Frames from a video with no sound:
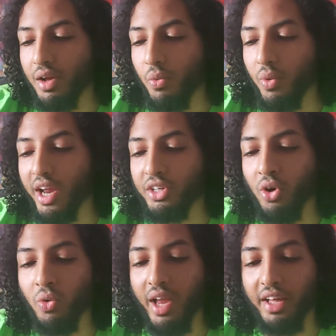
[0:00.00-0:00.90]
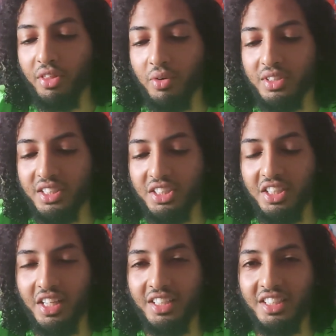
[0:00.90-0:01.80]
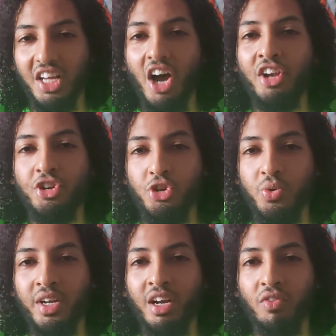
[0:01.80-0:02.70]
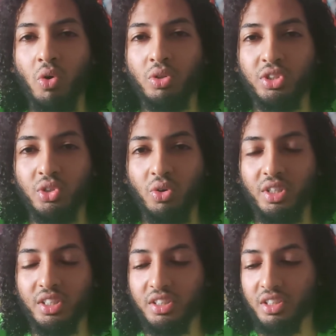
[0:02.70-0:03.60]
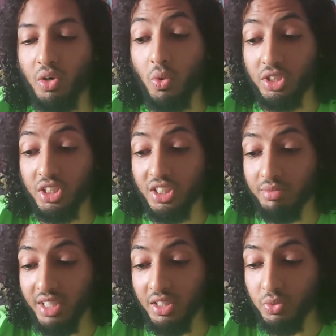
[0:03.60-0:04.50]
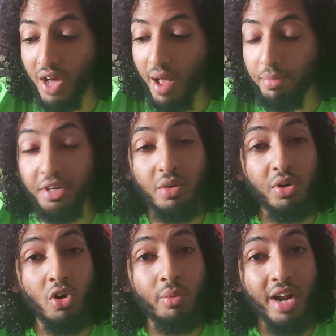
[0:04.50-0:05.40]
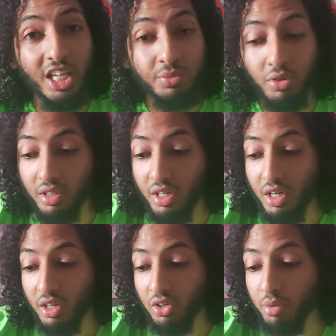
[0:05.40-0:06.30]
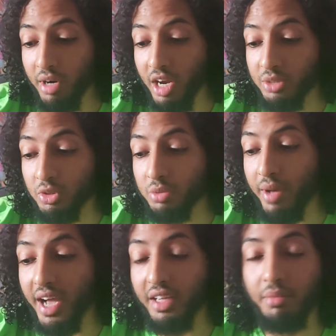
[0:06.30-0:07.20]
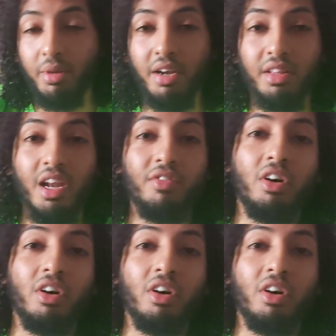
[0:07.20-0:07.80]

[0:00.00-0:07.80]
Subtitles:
What I don't like, though, is the undoing of old stories, which it seems like is what happened here with Norman Osborn. Norman Osborn's back and better than ever.